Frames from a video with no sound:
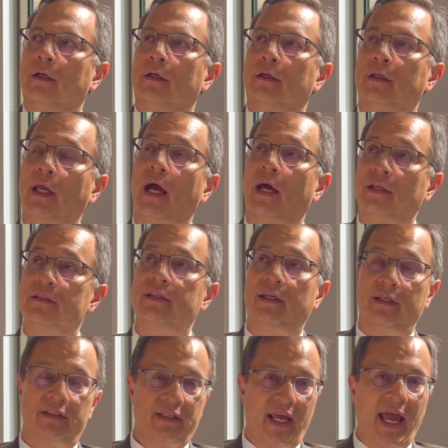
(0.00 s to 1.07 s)
Yeah, I'd say
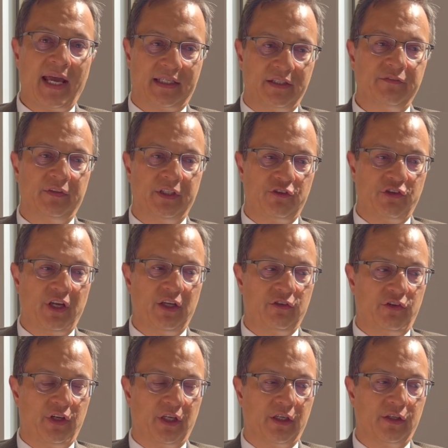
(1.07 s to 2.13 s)
it's actively
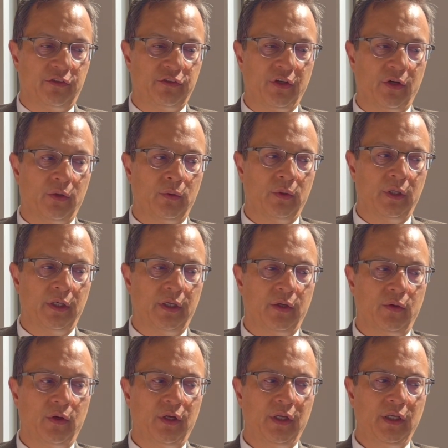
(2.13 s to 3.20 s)
changing. So
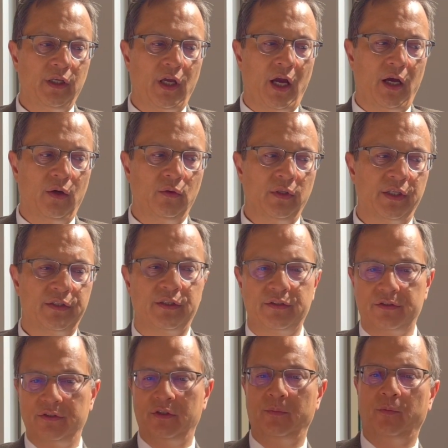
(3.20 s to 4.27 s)
let's
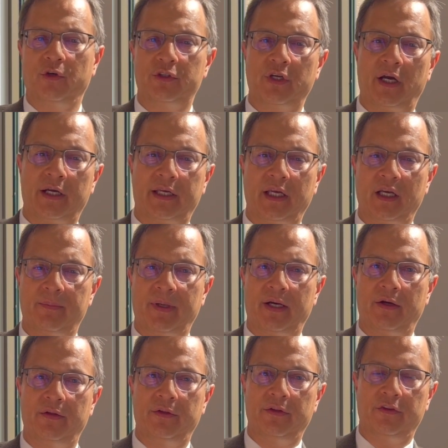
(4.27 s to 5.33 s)
assume we're talking
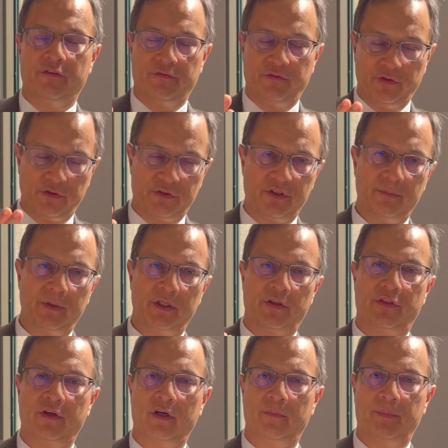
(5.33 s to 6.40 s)
about the first
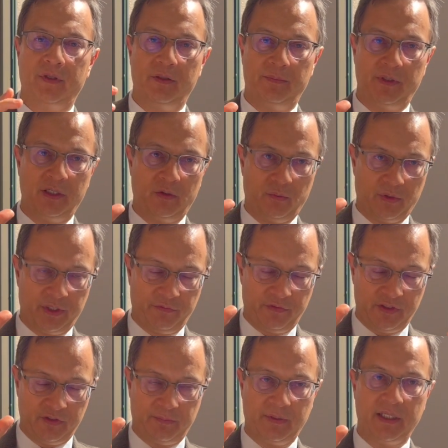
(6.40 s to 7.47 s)
immunotherapy being one of
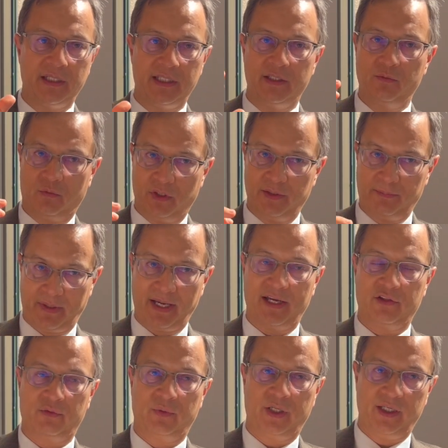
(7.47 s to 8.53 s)
these PD-1
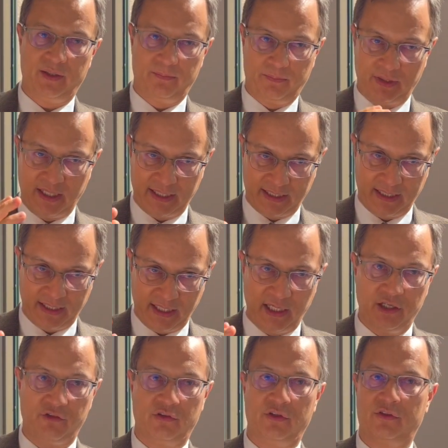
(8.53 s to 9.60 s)
pathway blocking
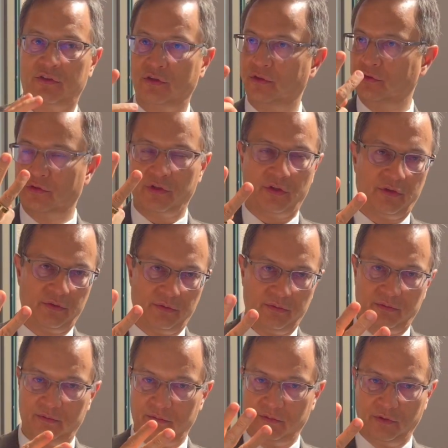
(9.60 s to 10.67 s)
agents.
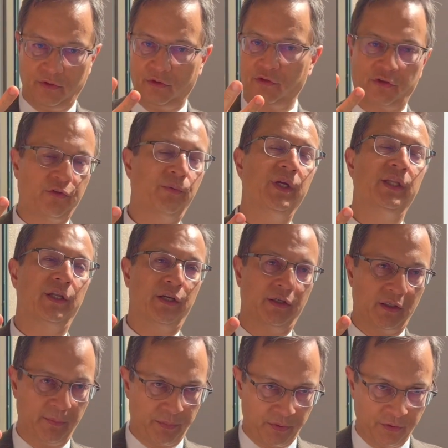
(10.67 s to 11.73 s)
There's 3 that
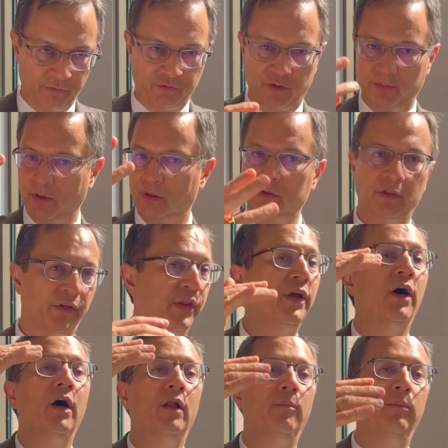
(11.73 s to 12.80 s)
are approved for Merkel, and they
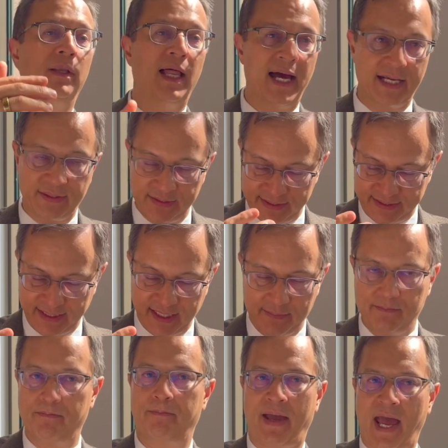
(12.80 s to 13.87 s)
all block the
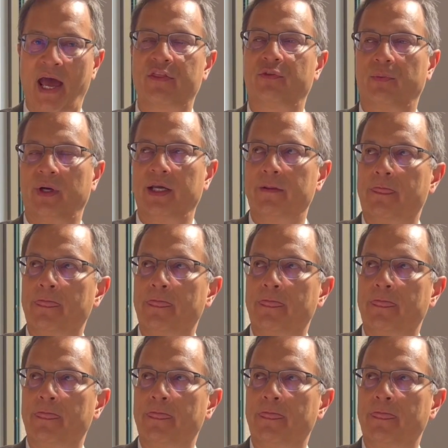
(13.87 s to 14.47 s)
same pathway.